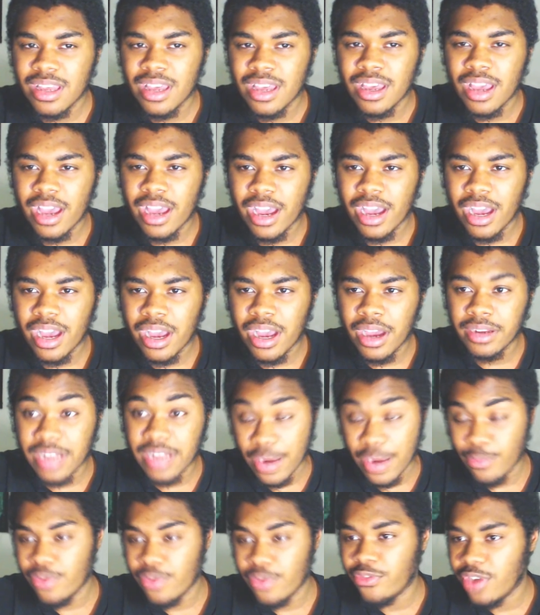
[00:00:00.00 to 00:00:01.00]

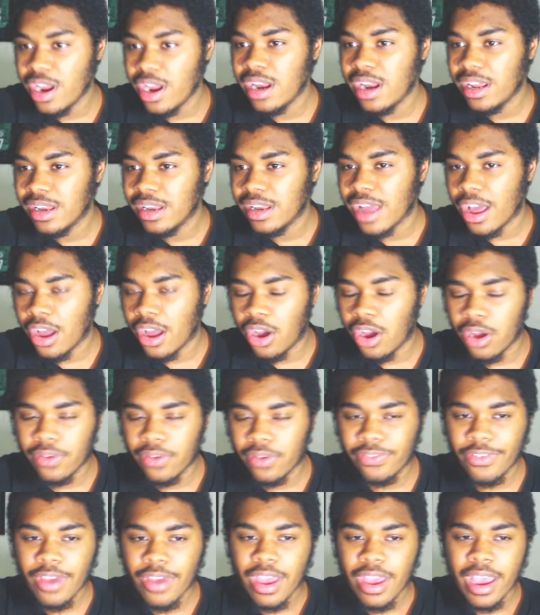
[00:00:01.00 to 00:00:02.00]
Then we really let
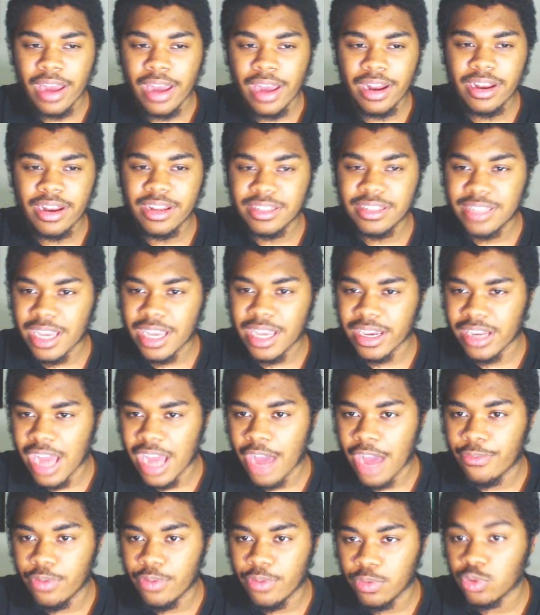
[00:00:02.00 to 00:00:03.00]
off, and then in the second
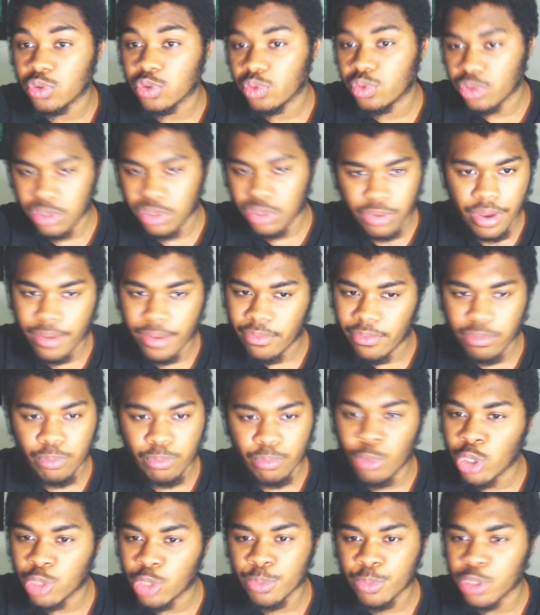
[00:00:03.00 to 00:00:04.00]
half we were
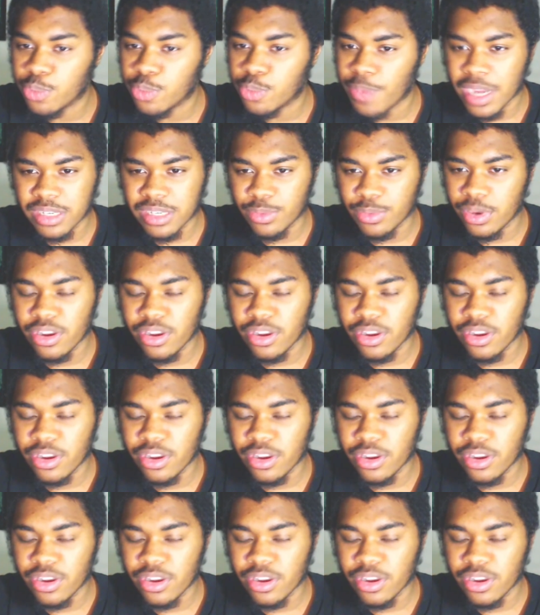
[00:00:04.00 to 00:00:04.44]
much better.